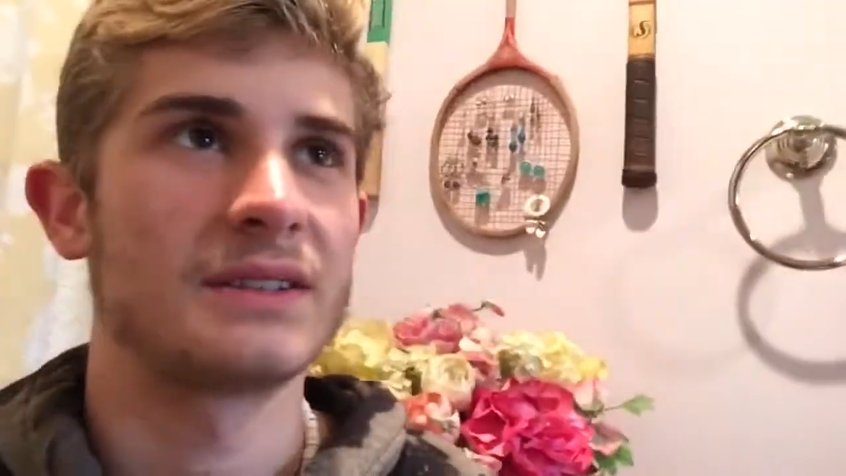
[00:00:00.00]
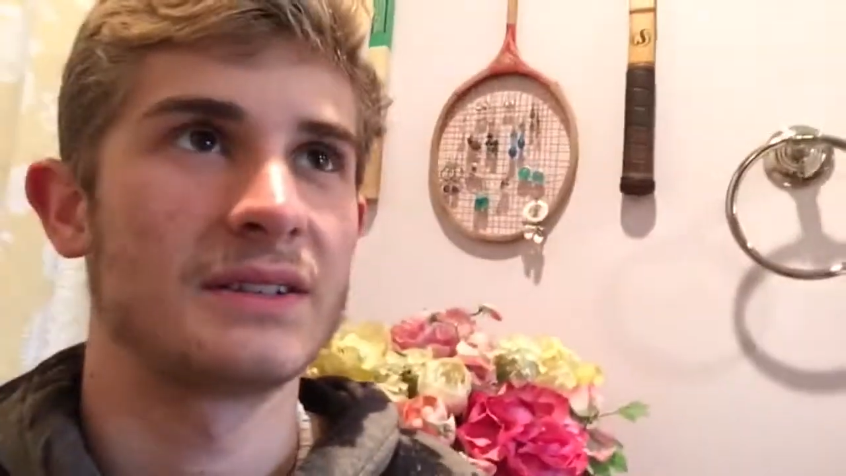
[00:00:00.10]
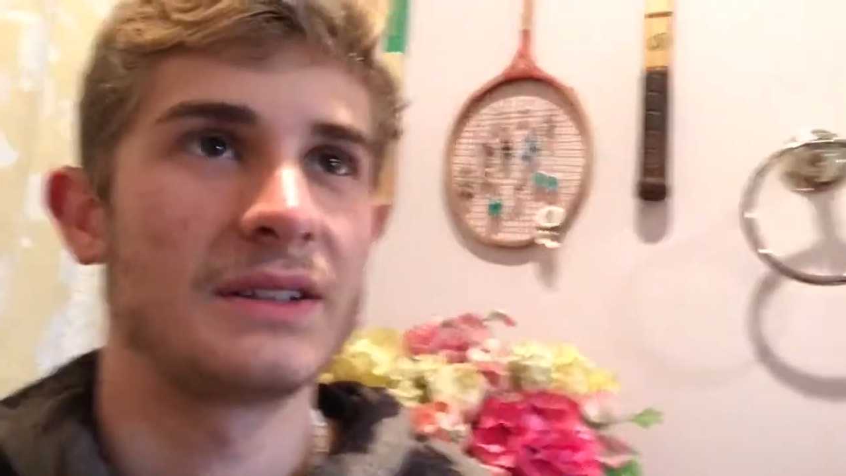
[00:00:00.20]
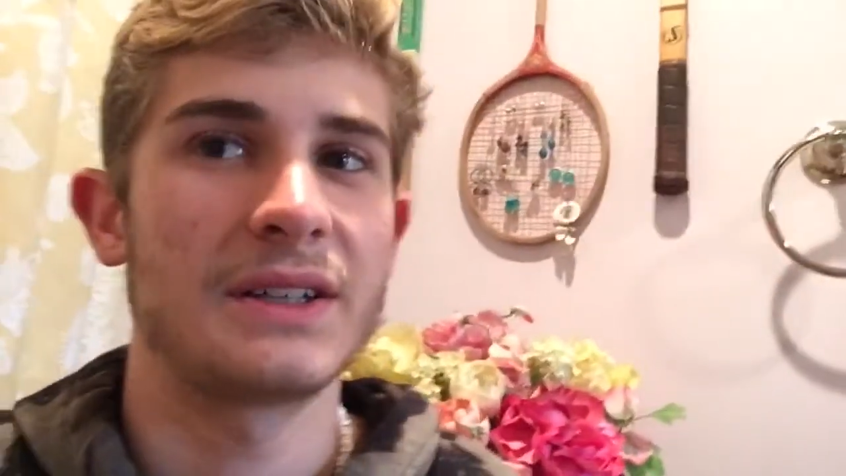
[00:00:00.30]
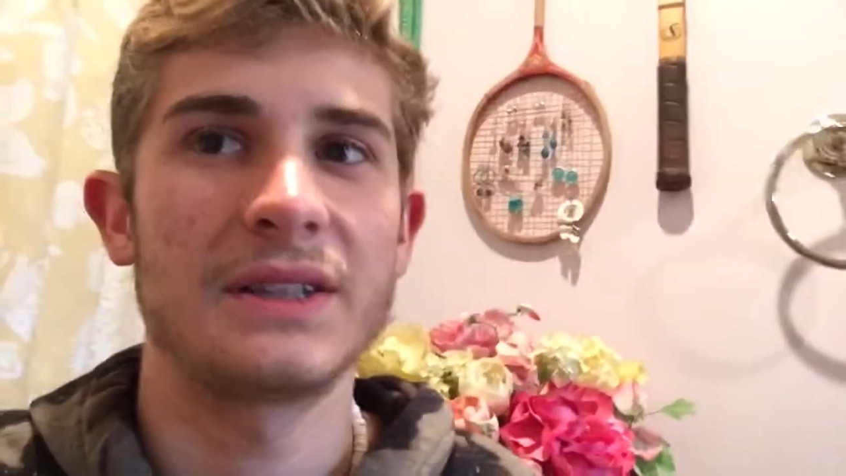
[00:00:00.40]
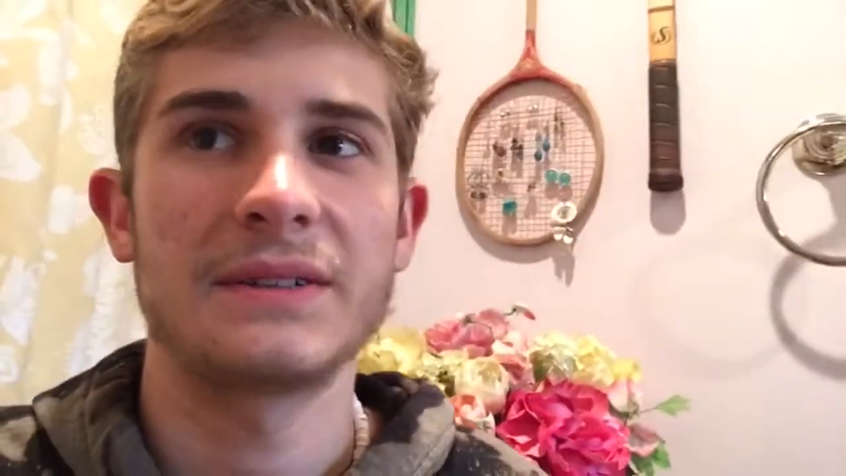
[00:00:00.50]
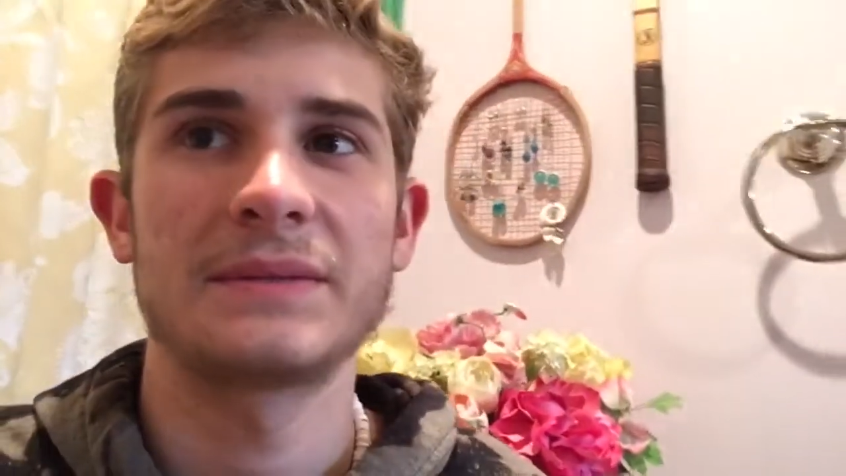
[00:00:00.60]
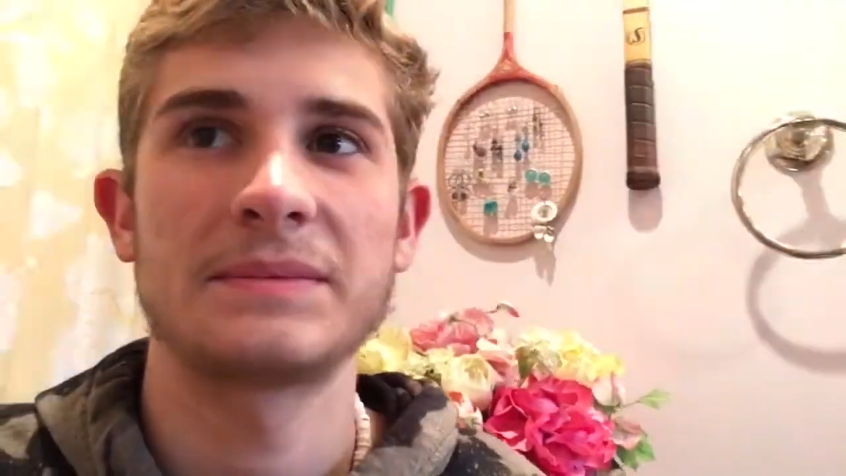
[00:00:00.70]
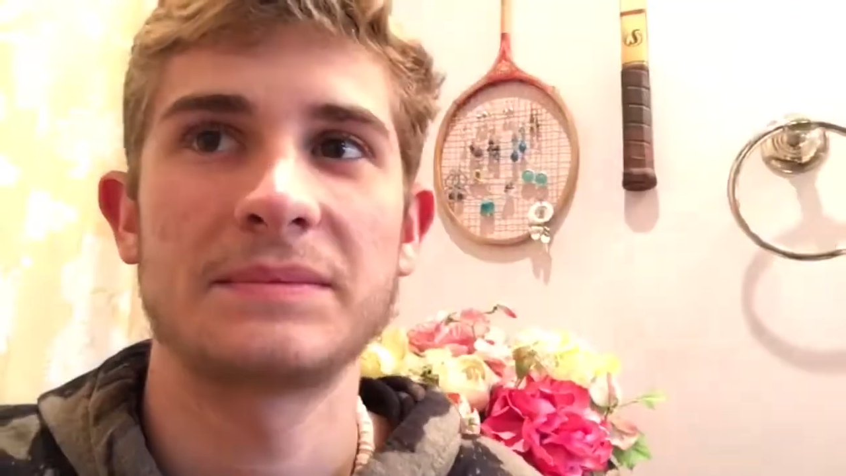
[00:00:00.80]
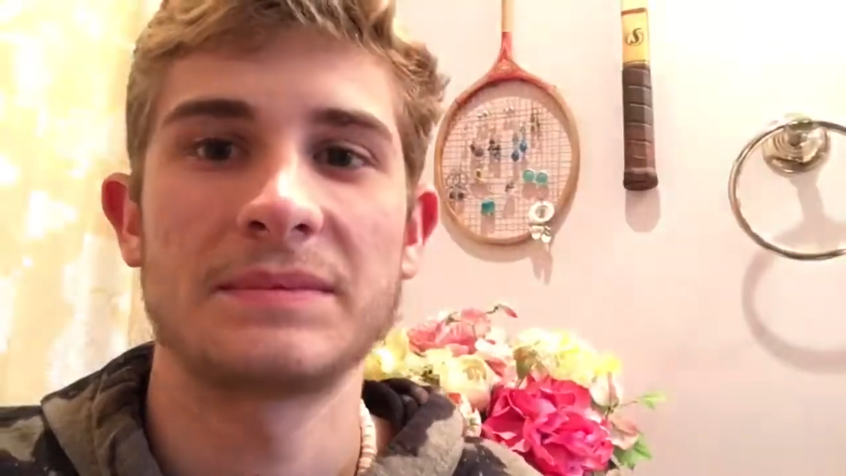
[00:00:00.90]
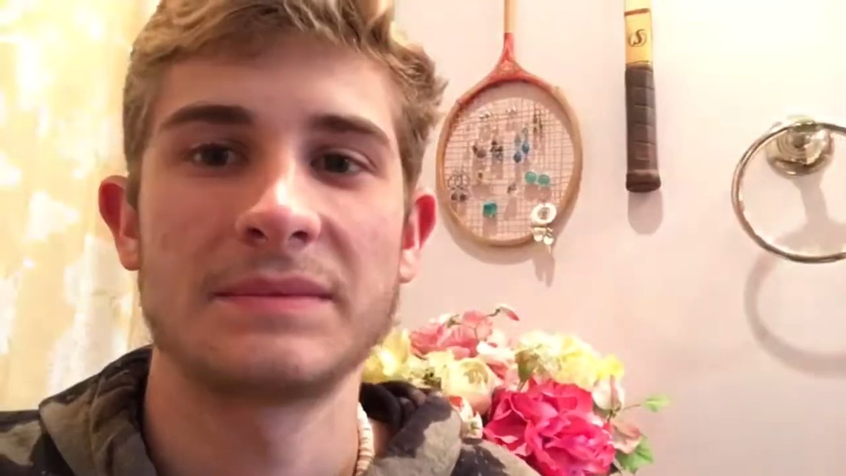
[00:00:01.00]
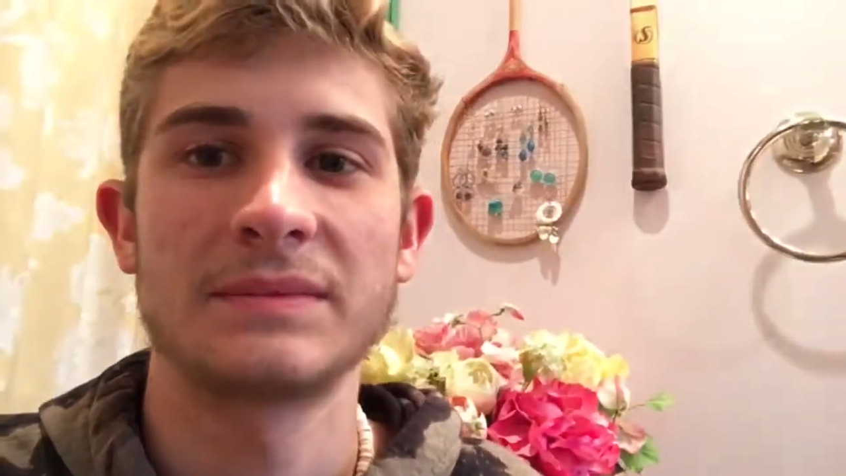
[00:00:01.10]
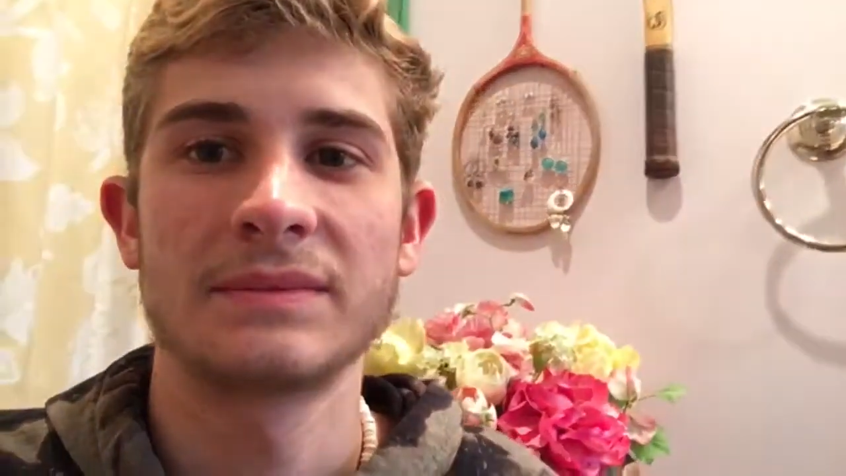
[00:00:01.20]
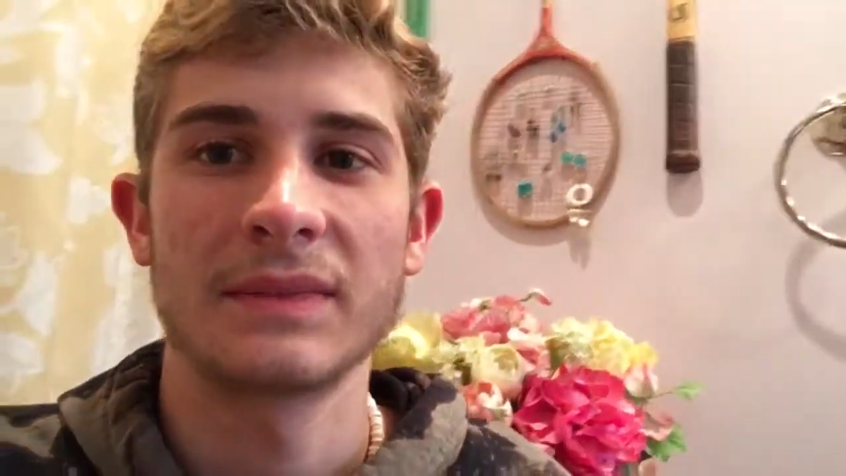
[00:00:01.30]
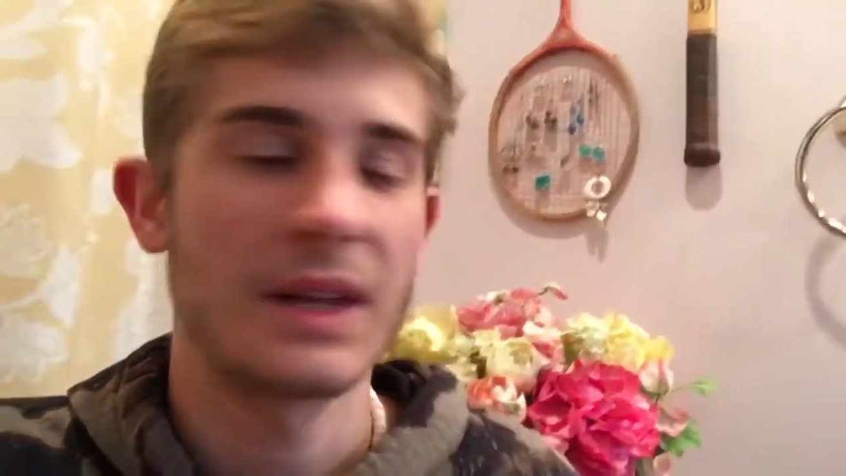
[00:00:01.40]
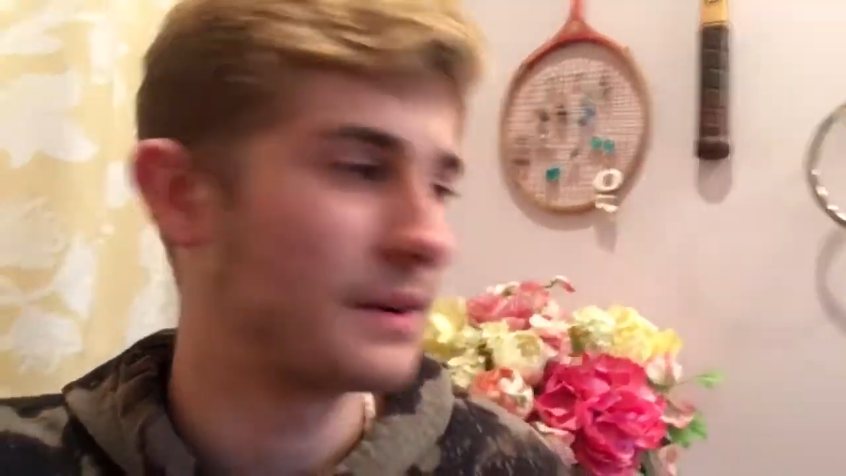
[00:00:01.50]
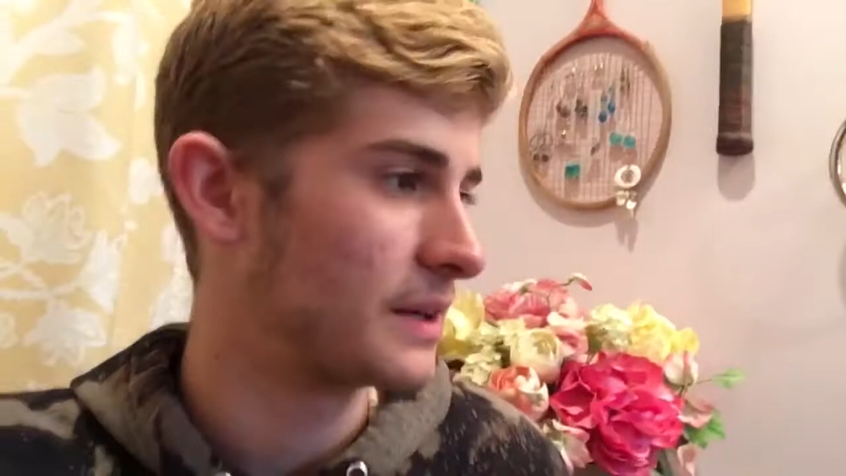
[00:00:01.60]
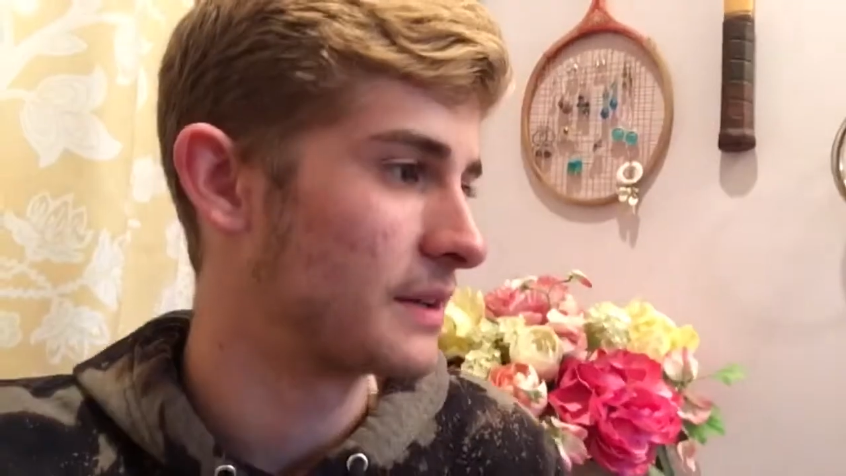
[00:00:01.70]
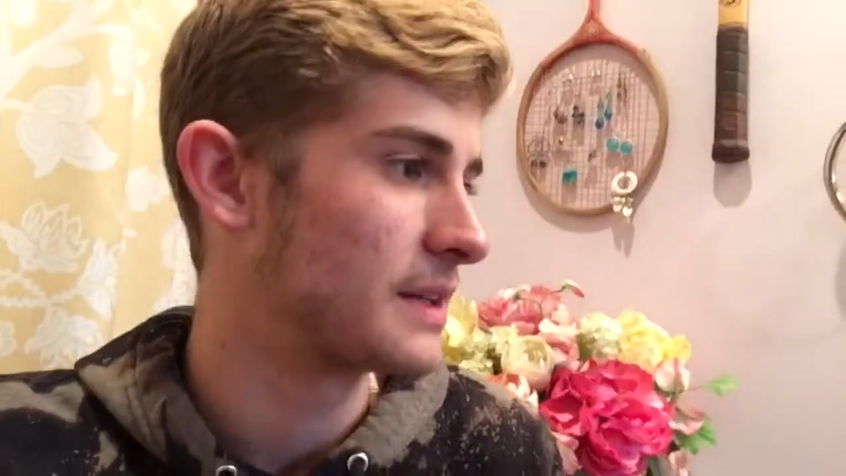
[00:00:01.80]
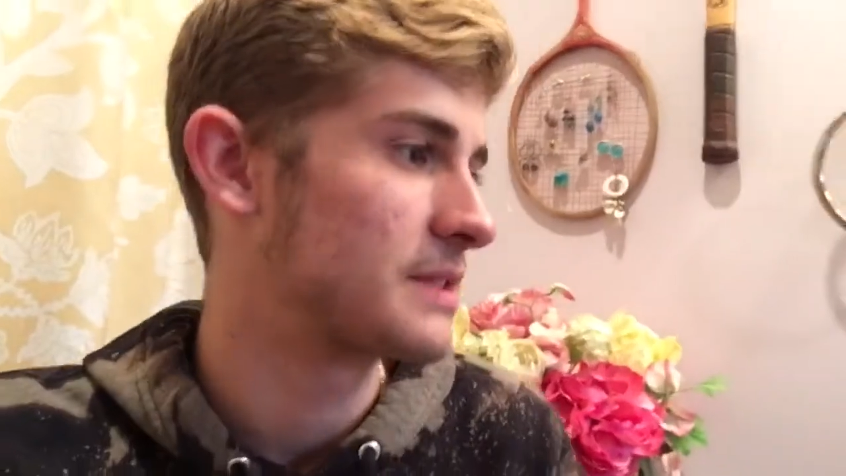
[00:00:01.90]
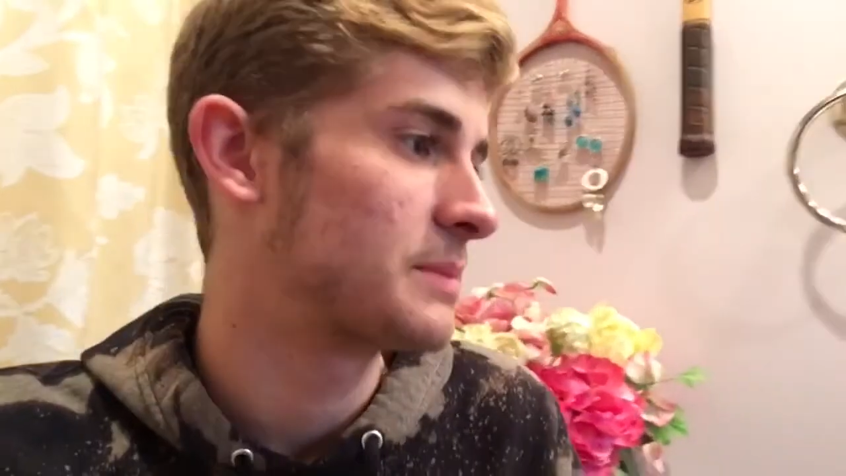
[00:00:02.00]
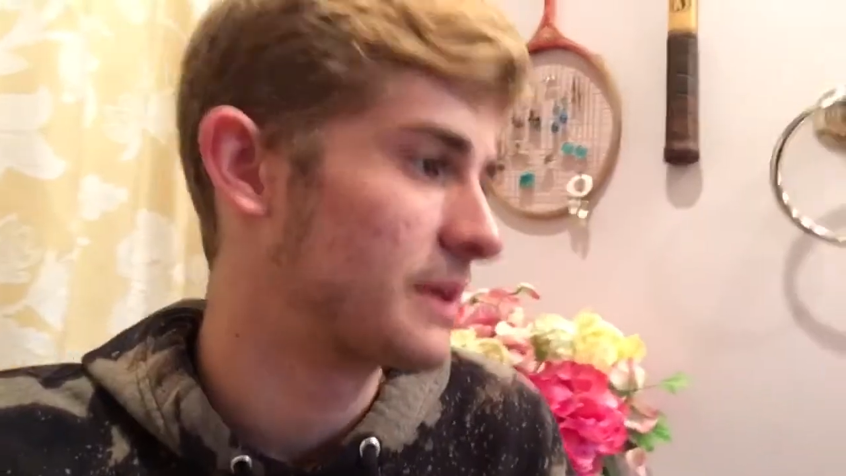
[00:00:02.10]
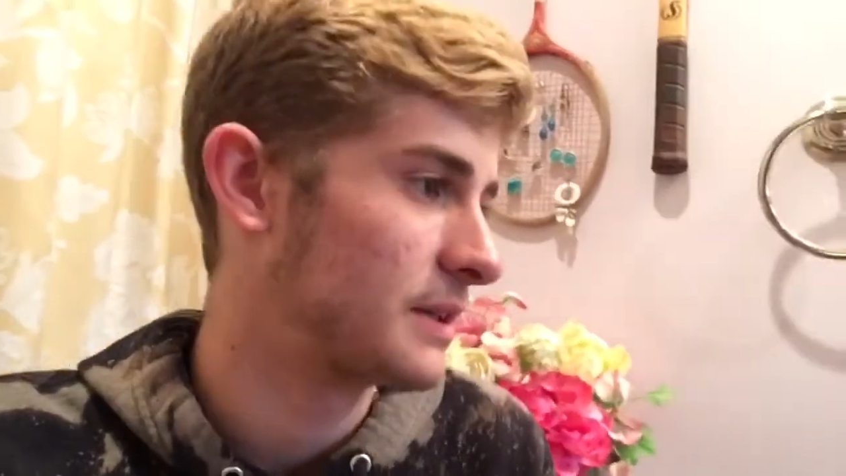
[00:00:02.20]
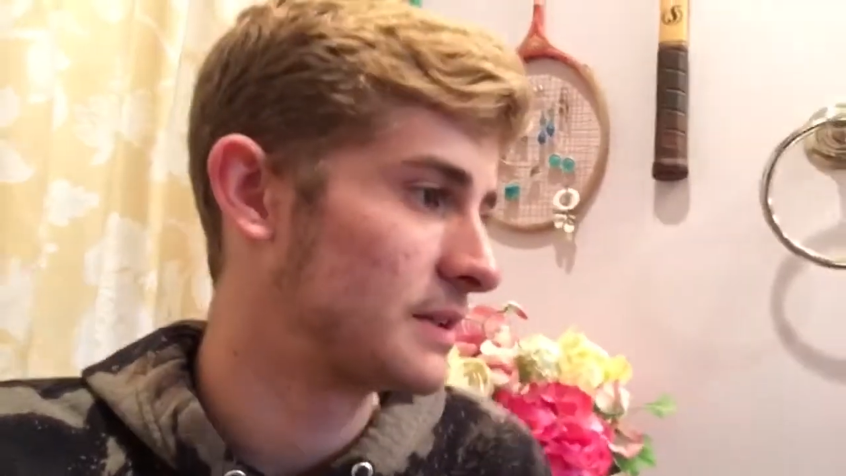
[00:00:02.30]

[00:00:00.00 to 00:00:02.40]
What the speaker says: Okay. There we go, that's better.